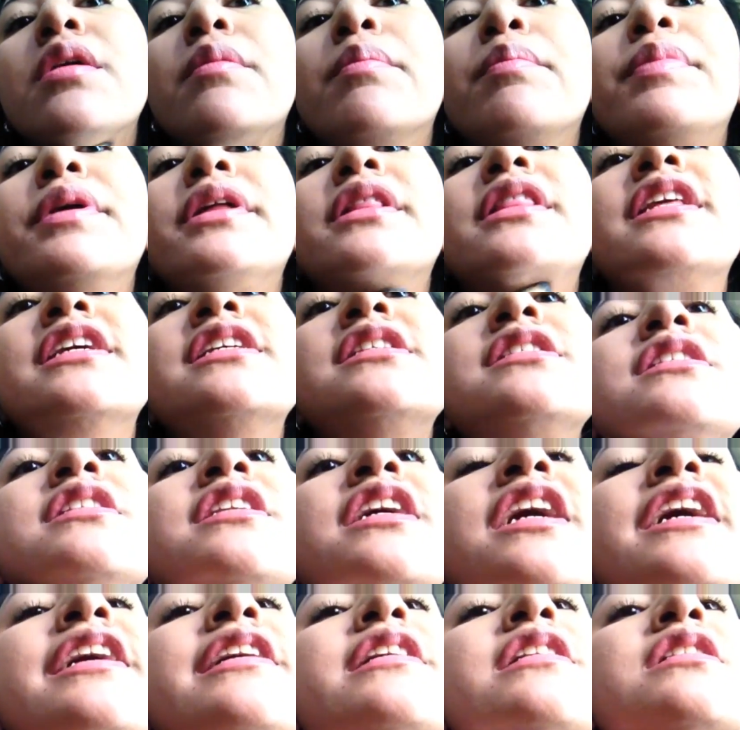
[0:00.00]
But this
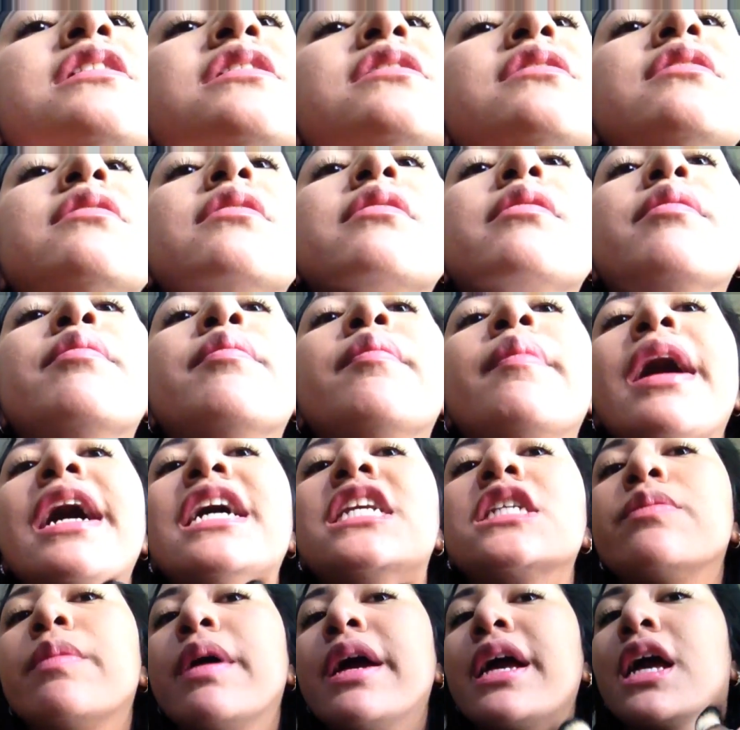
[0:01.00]
does
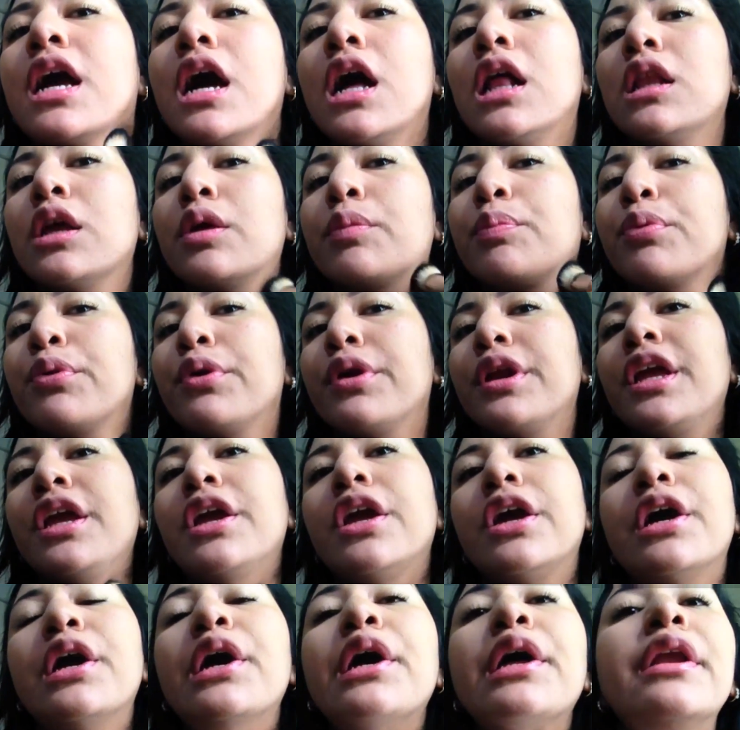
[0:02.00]
match my color pretty
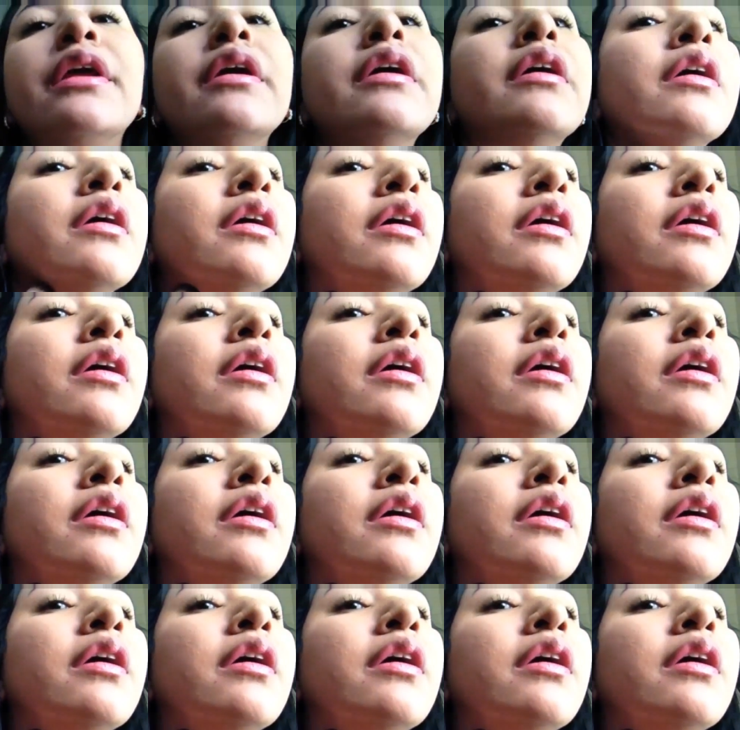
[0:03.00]
good.